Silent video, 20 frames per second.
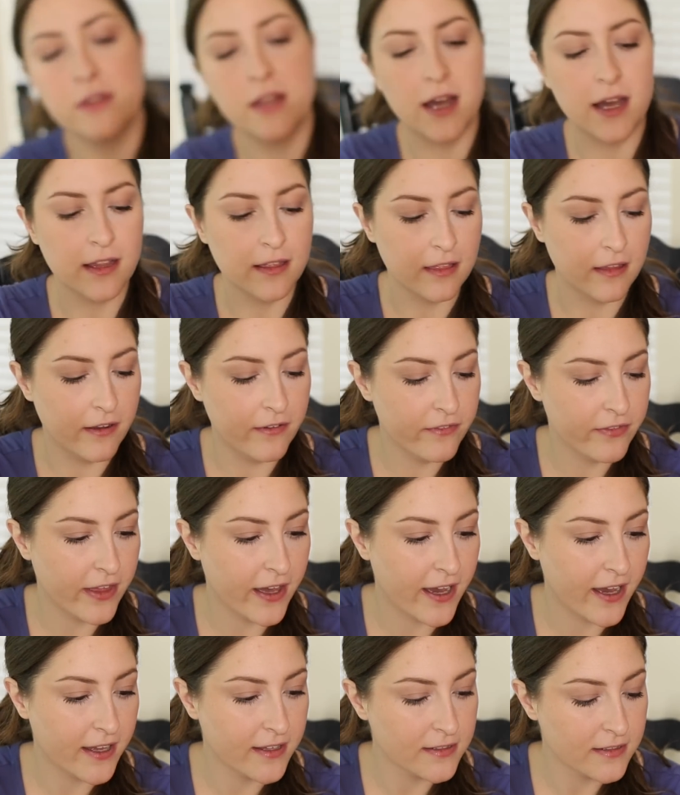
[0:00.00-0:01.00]
that I love
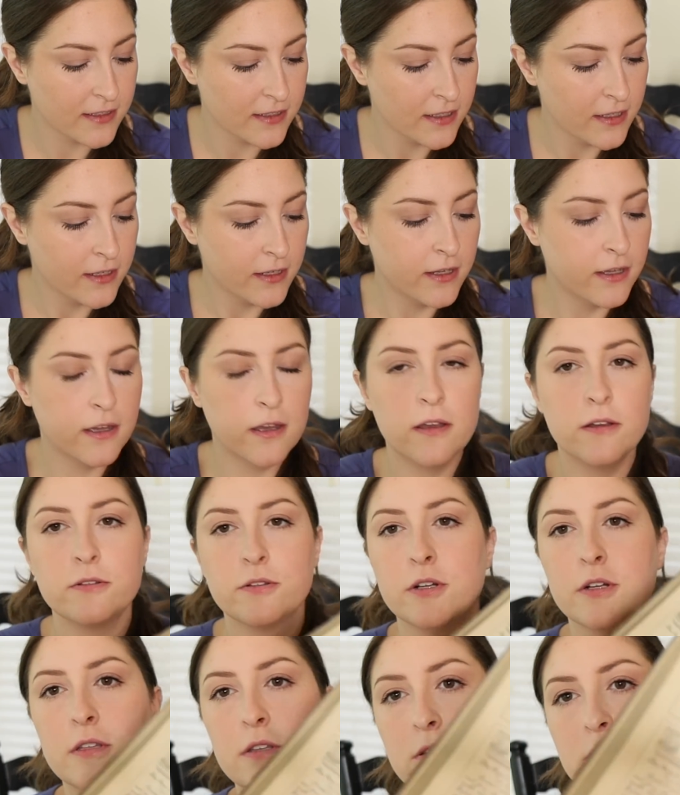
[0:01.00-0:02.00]
that. Oh,
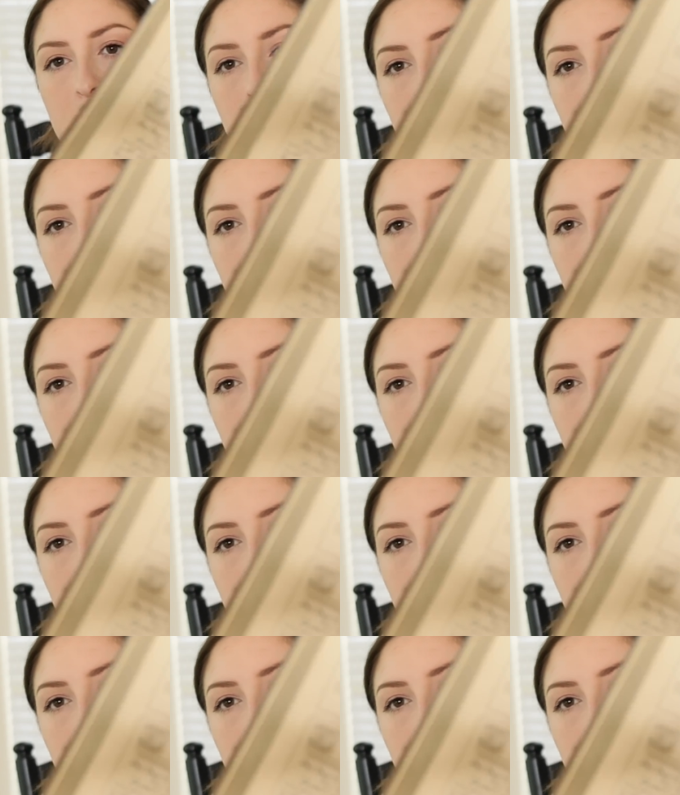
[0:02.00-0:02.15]
look, there's,